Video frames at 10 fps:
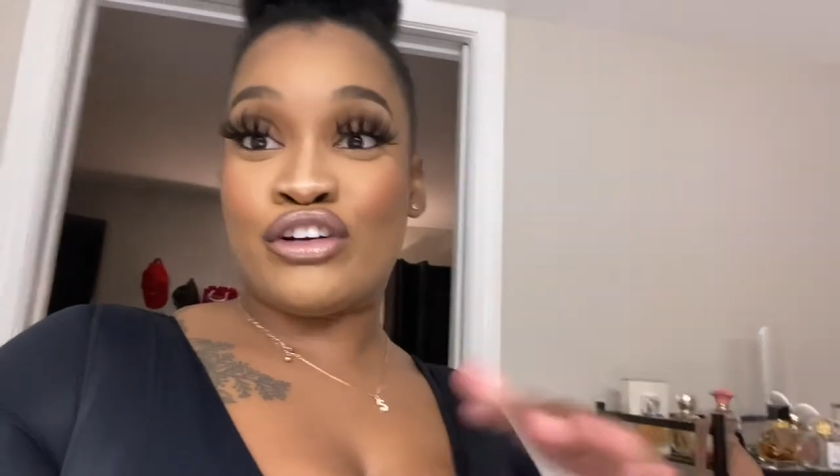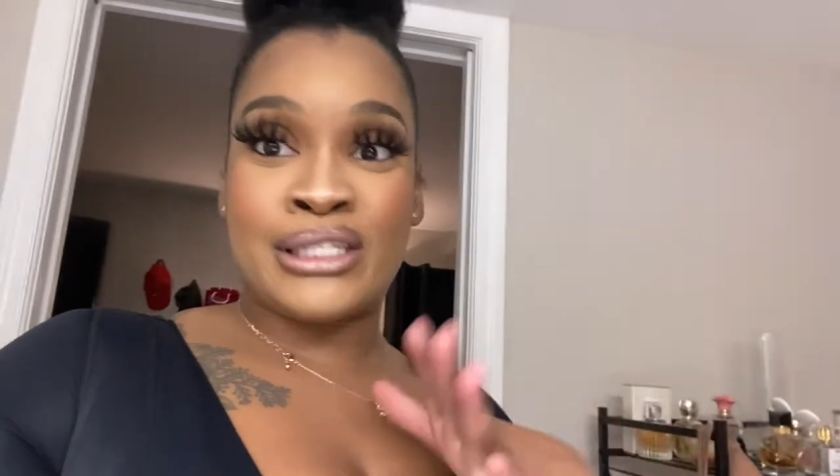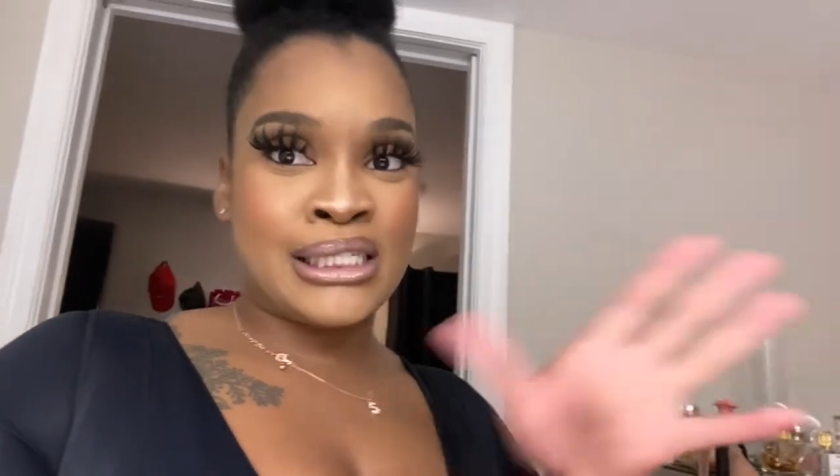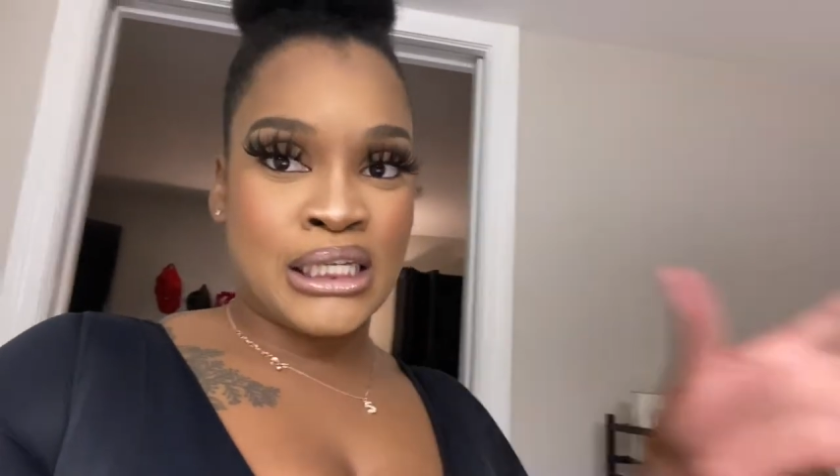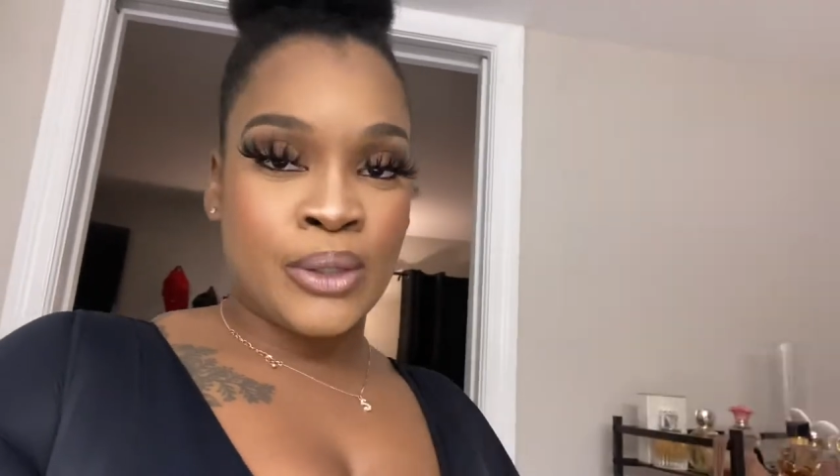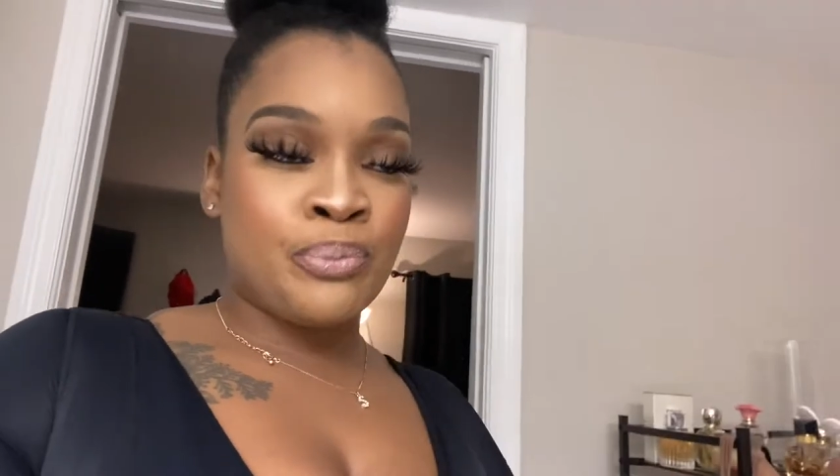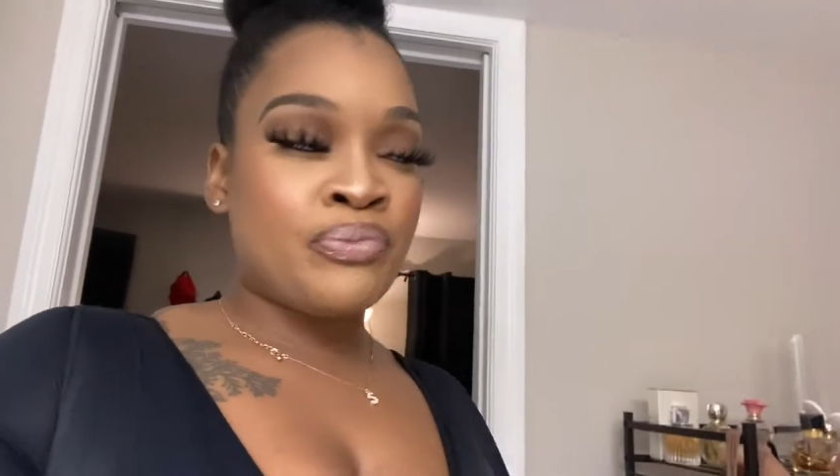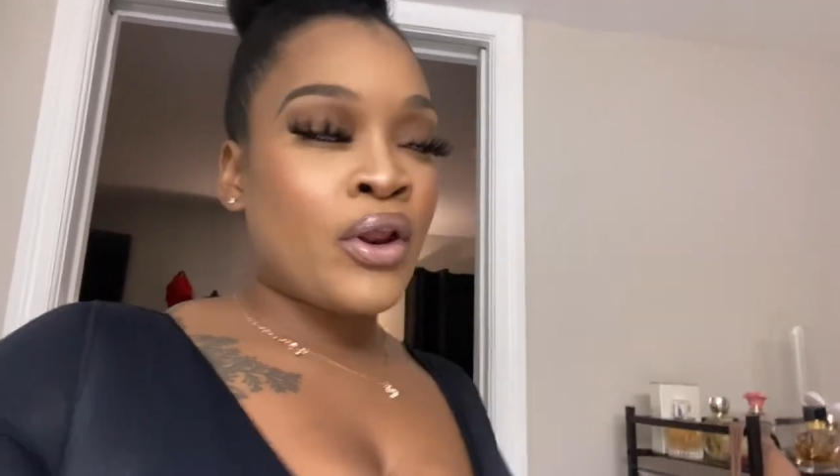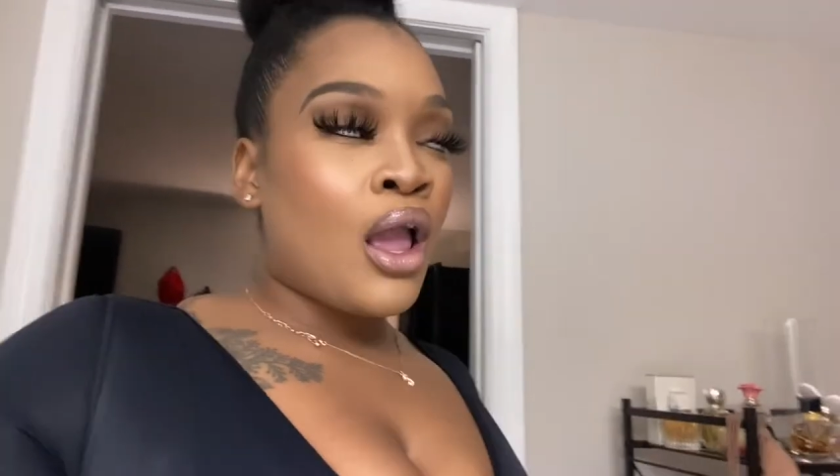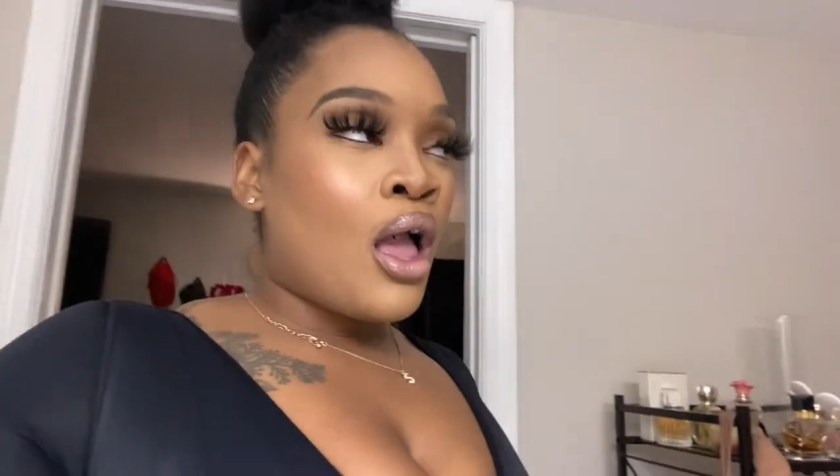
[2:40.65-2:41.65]
That's it.
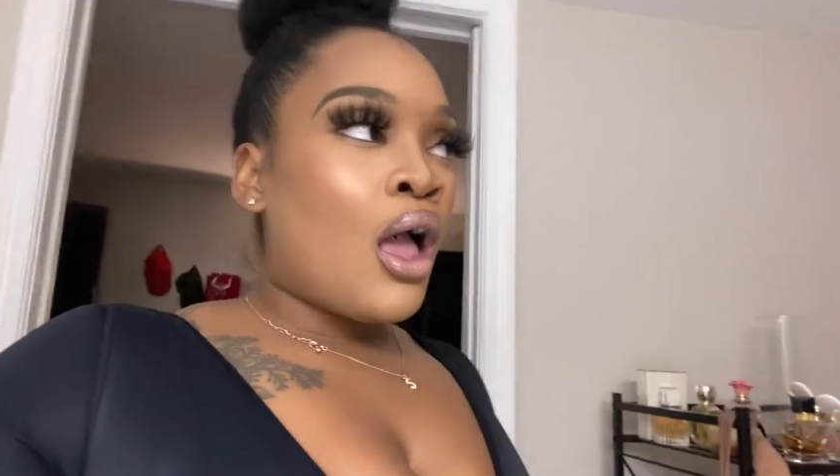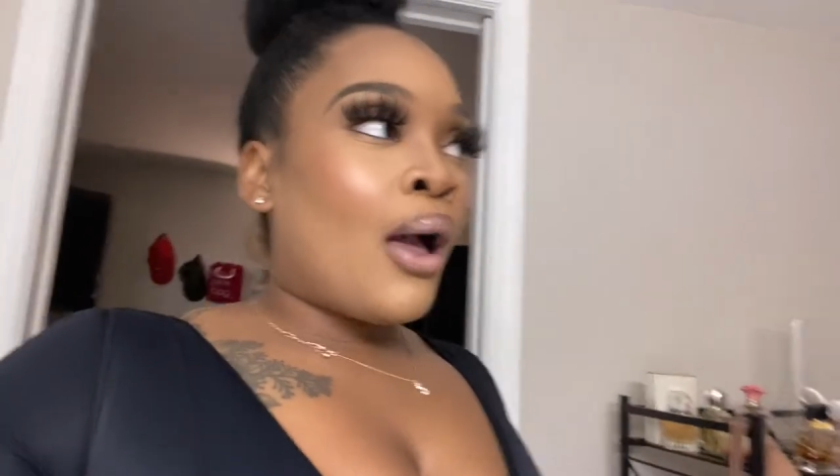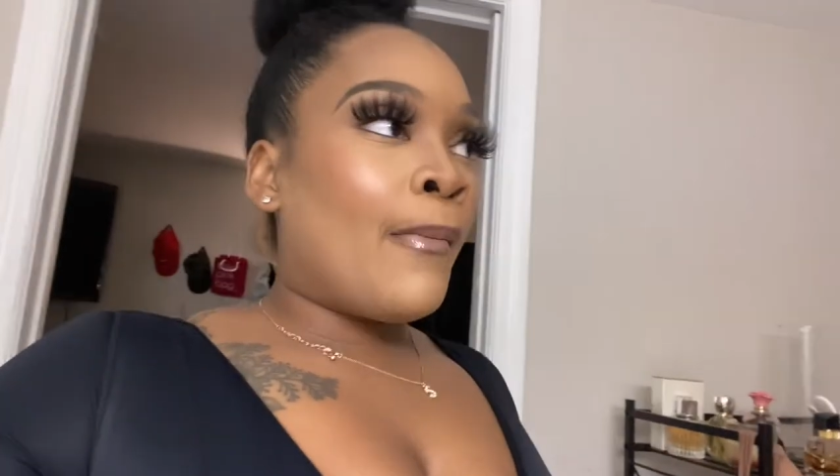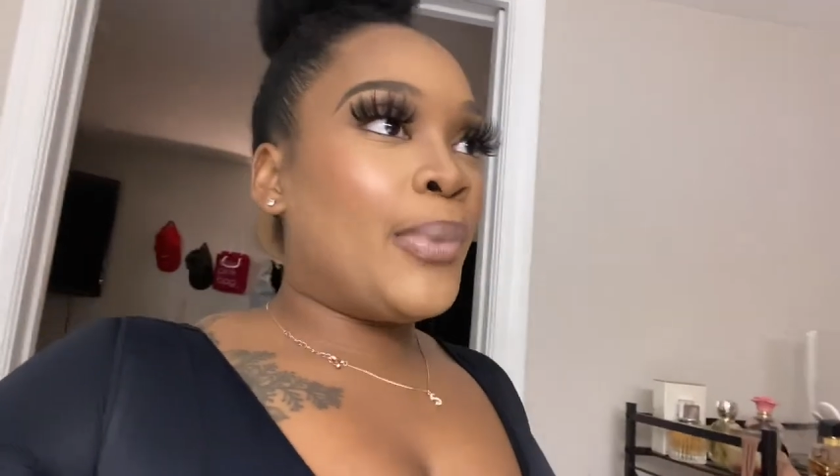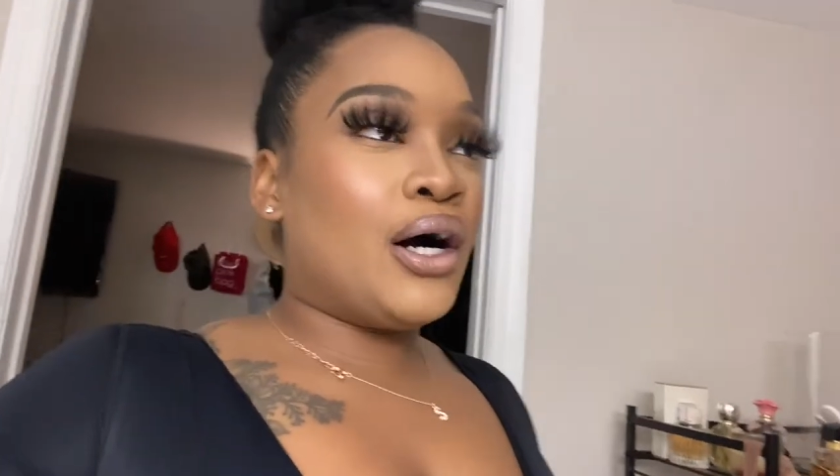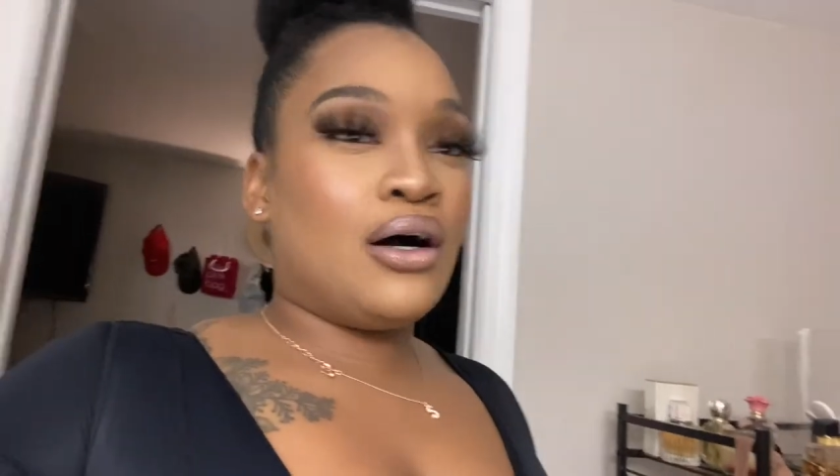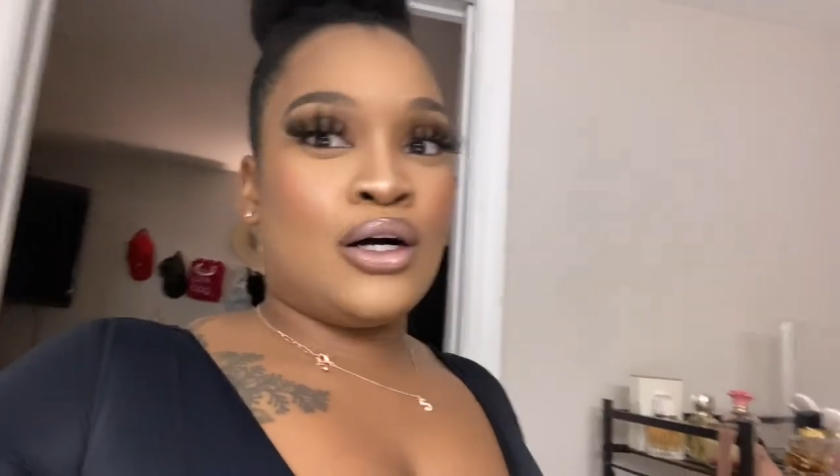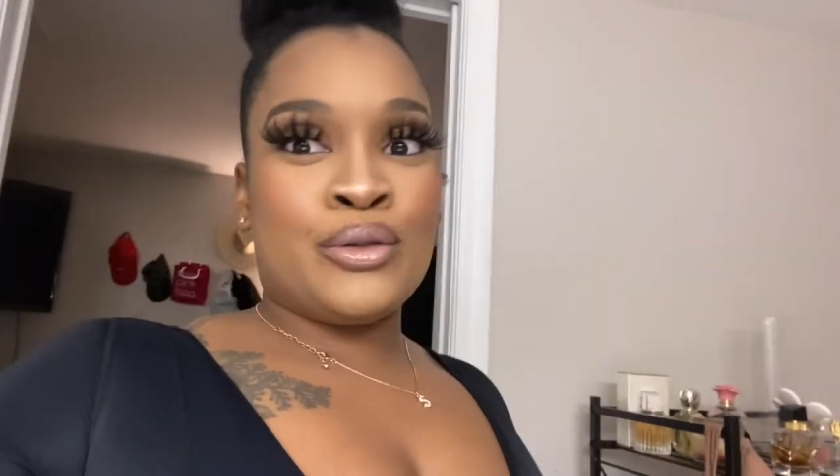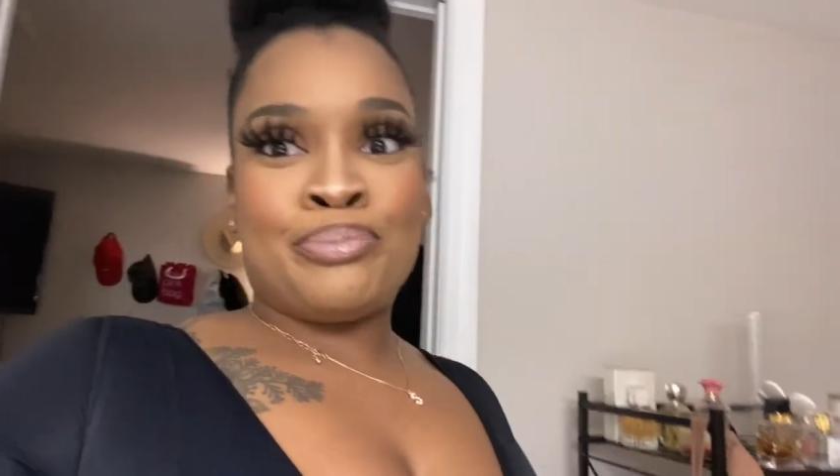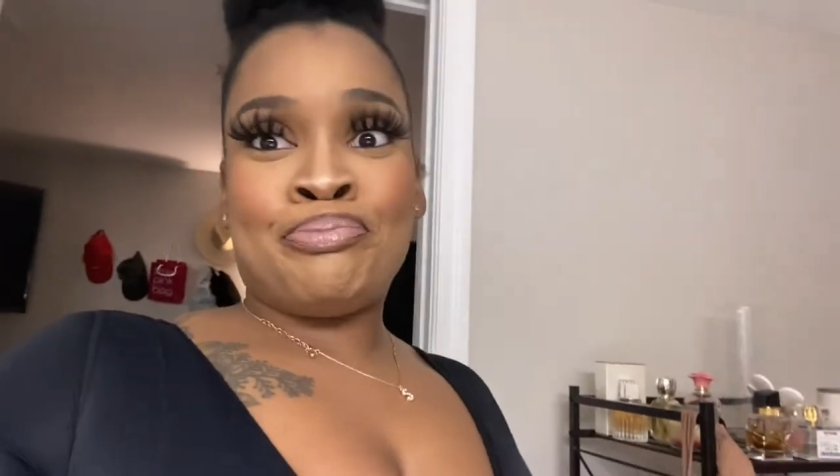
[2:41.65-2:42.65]
But
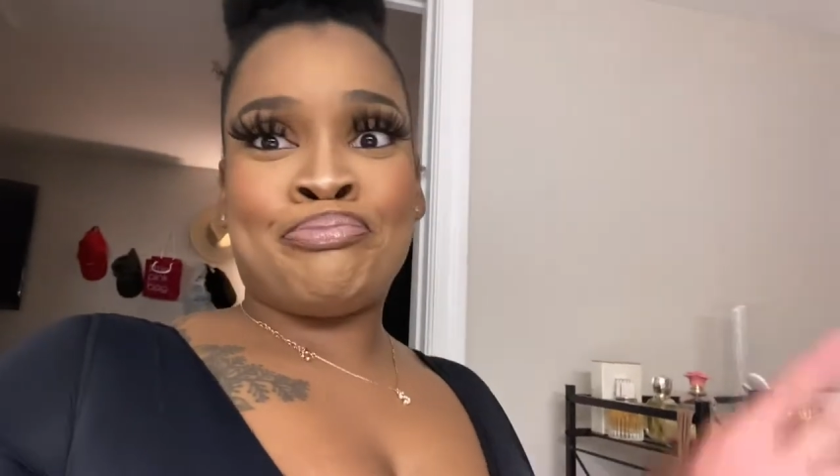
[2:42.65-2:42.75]
um